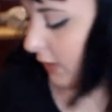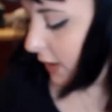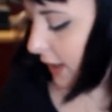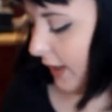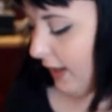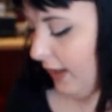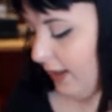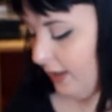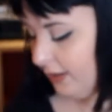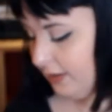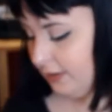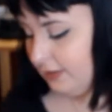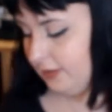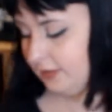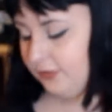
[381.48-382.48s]

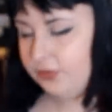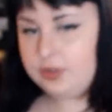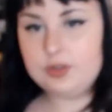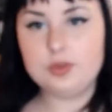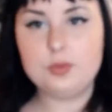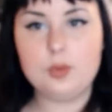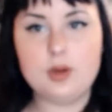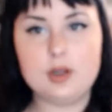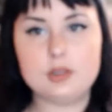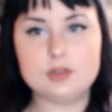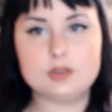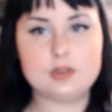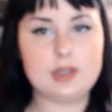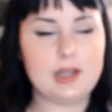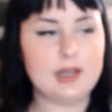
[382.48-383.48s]
And if you want
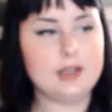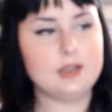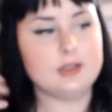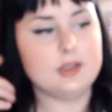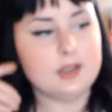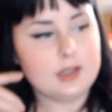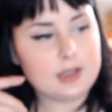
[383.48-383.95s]
to like,